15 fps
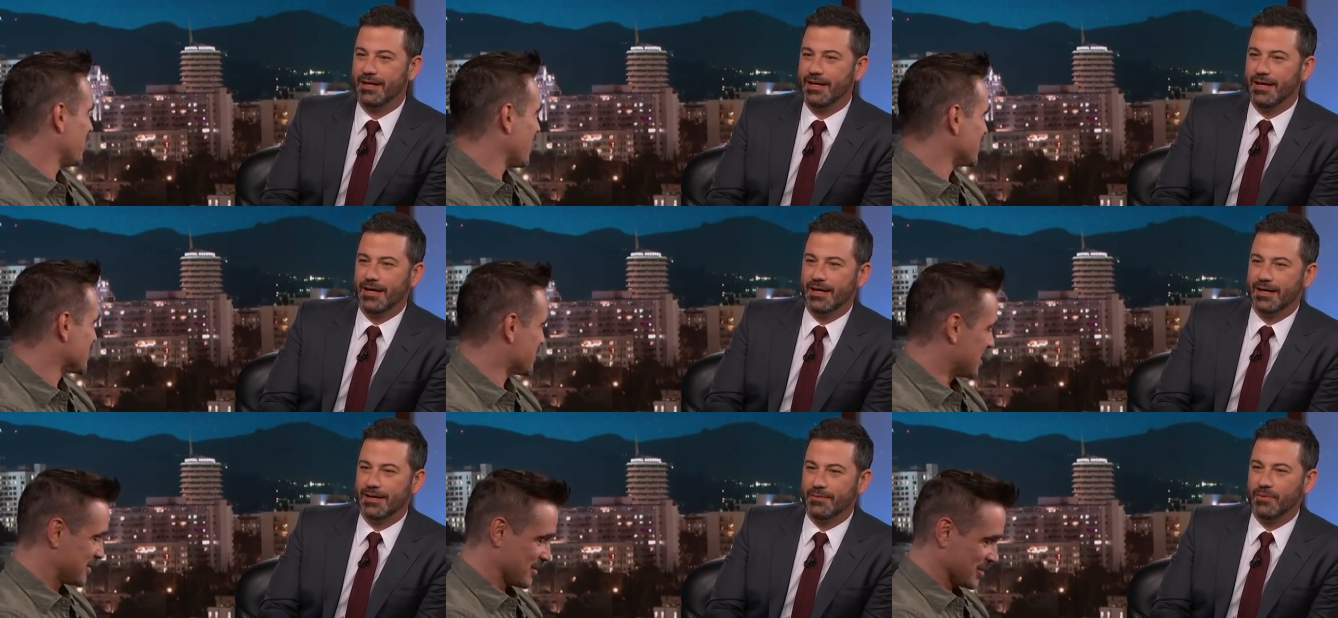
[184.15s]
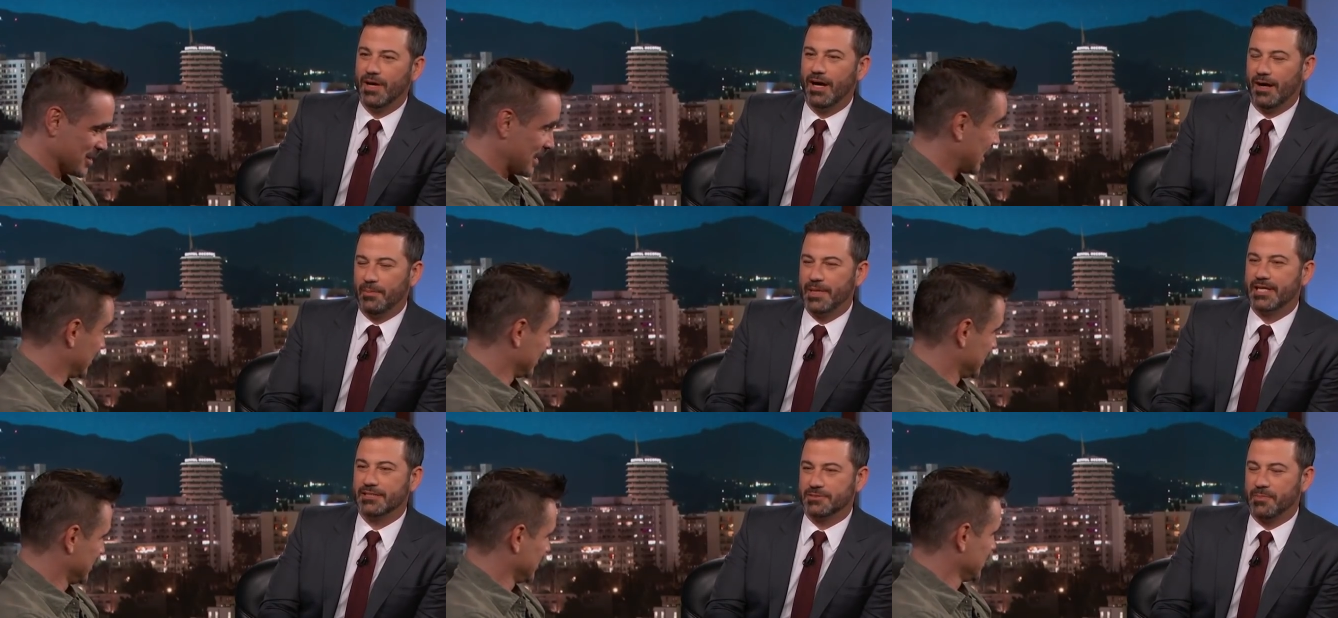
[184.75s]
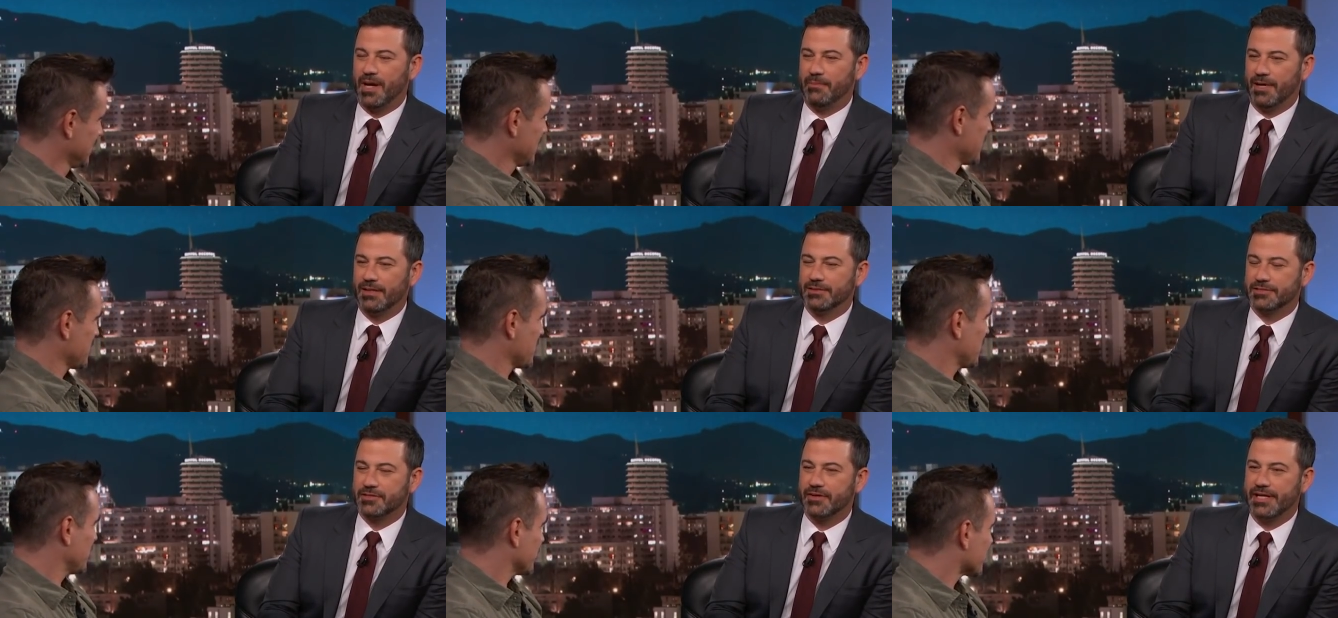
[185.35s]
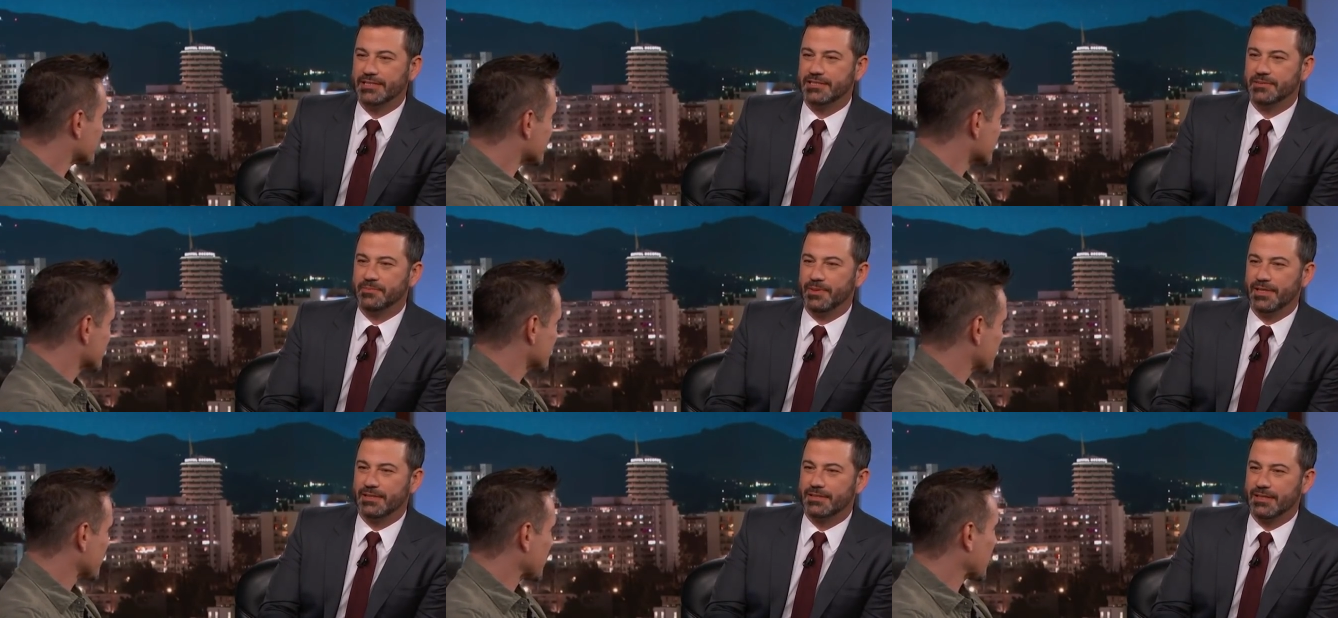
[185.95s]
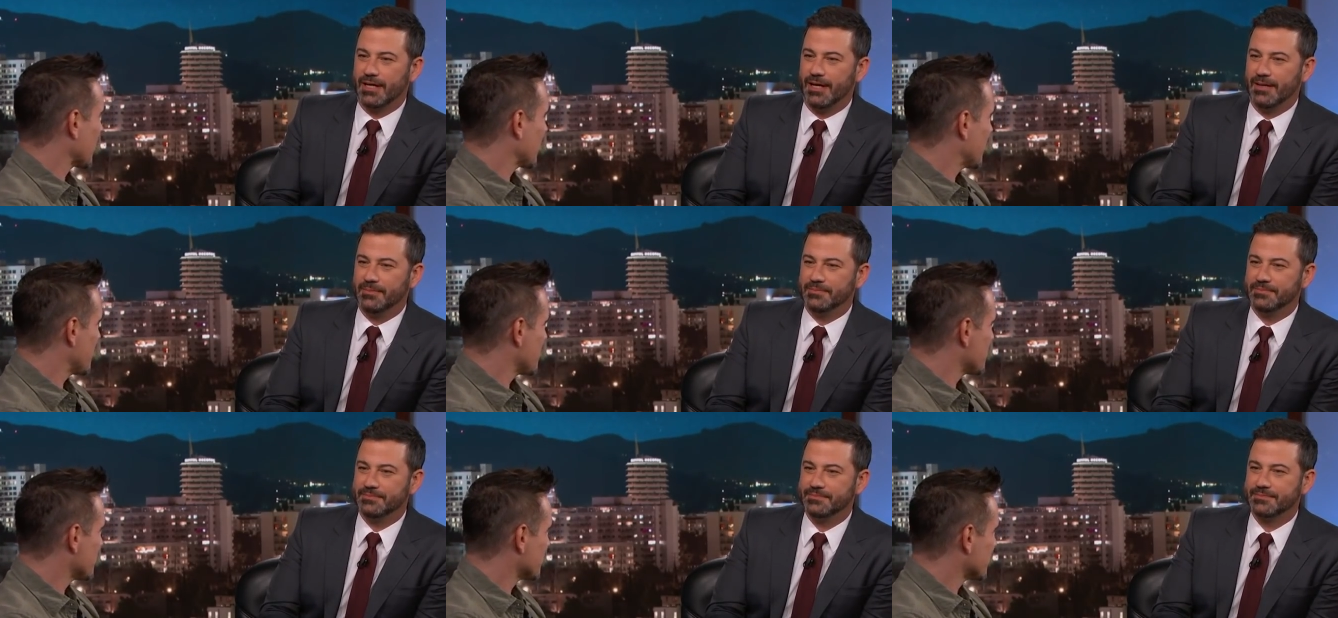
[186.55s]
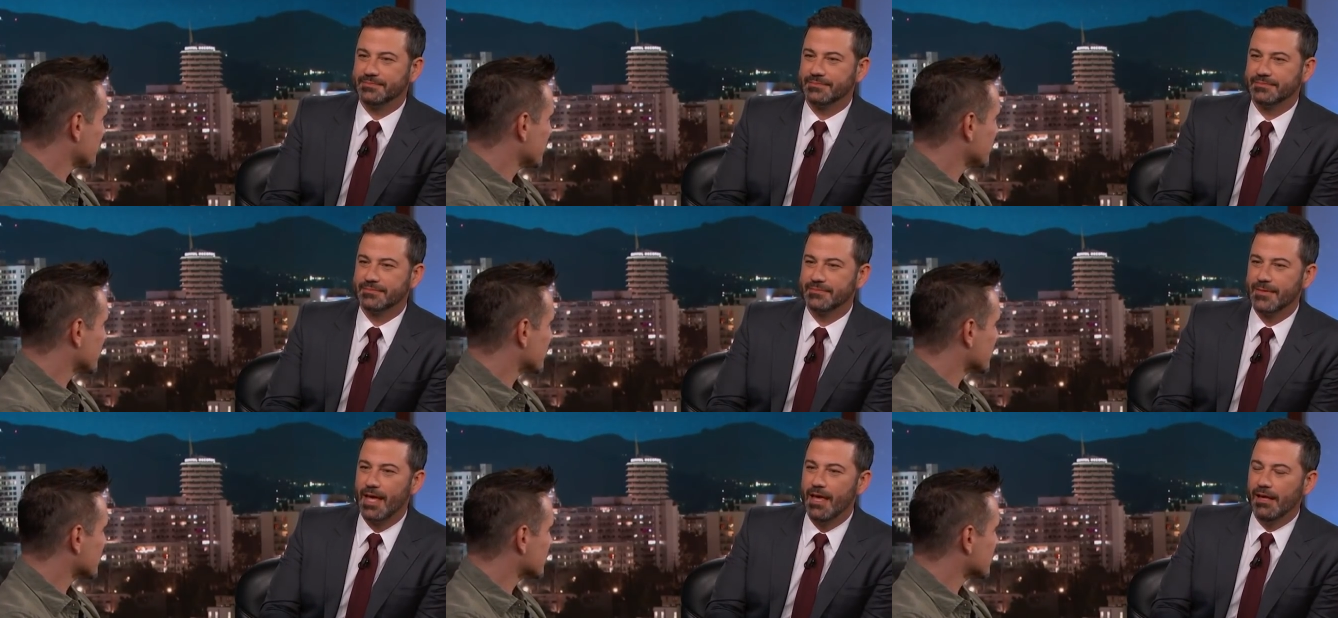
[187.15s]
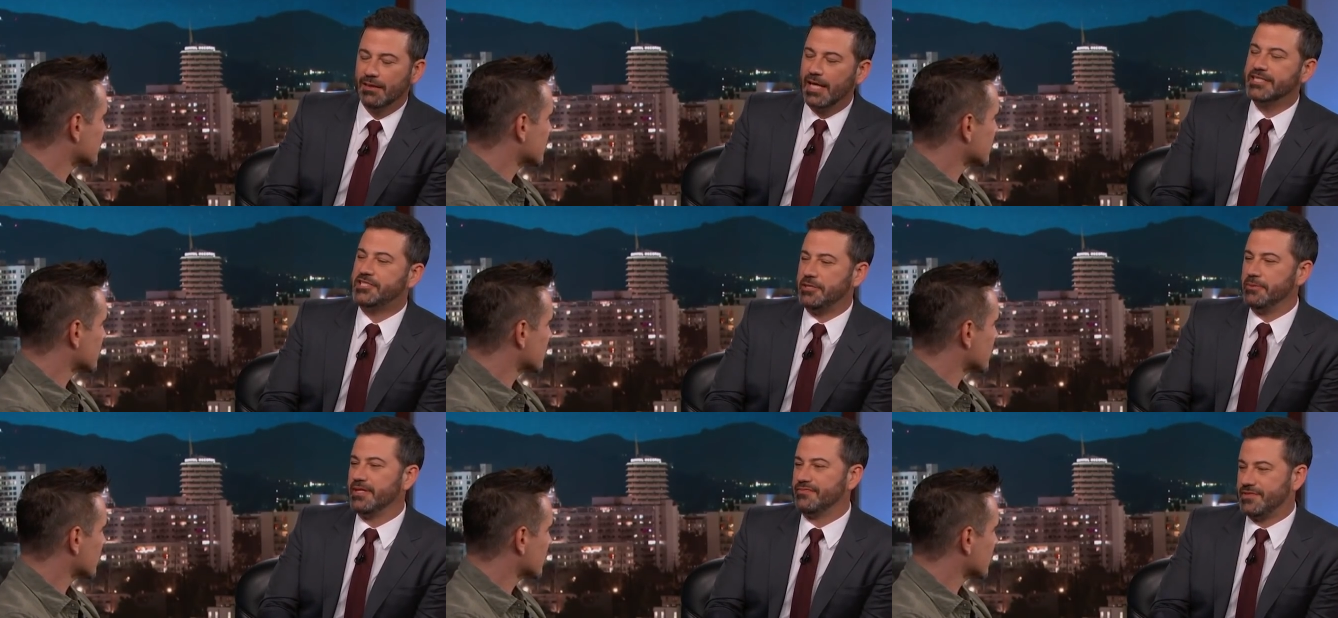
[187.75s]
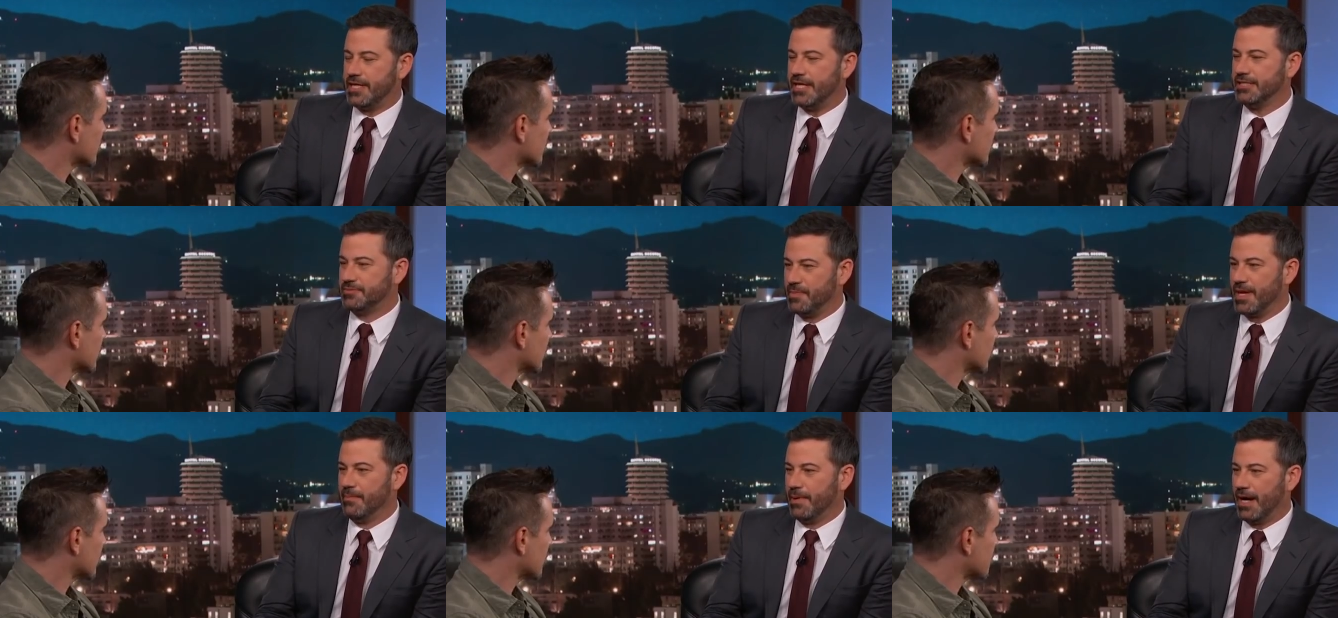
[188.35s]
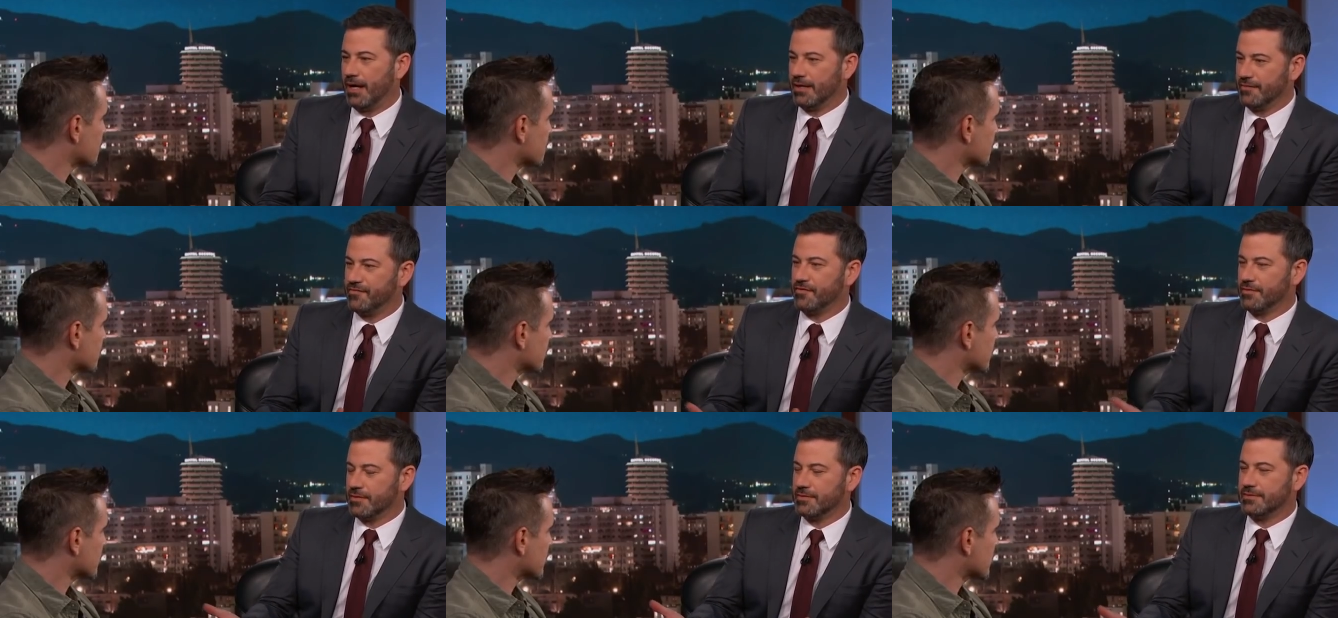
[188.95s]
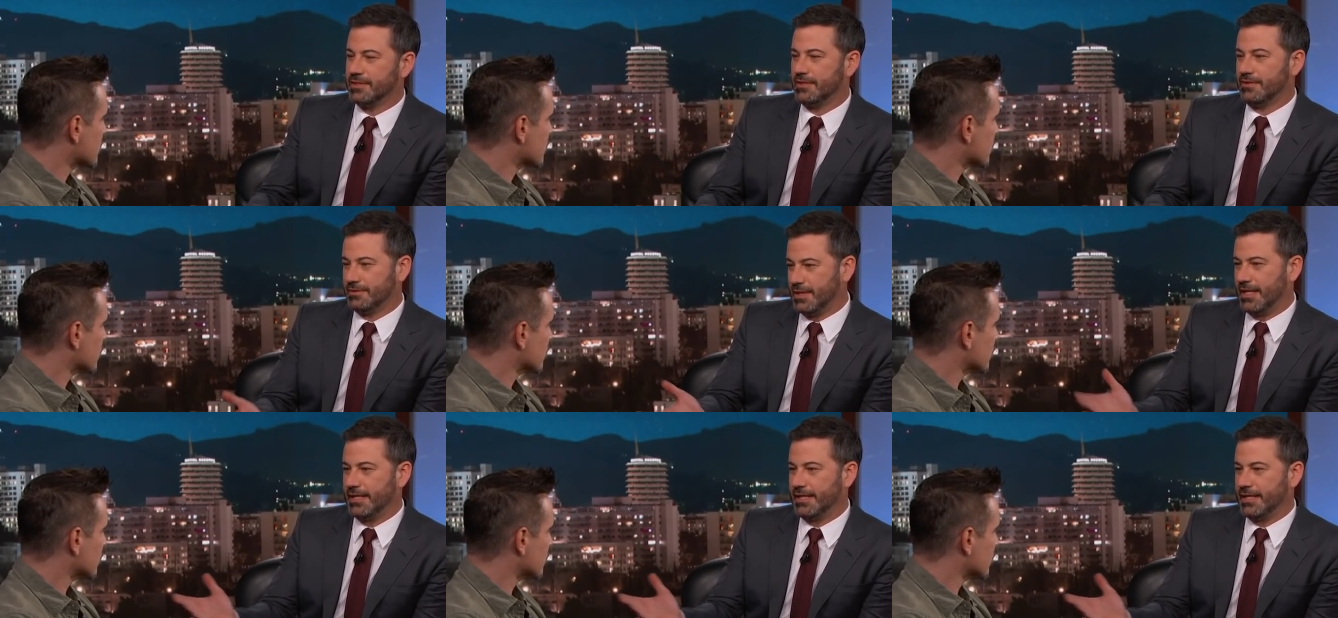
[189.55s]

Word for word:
Speaker 1: embarrassed about it? Well, because my mother's crazy, but... Um like she would have teased me about it for till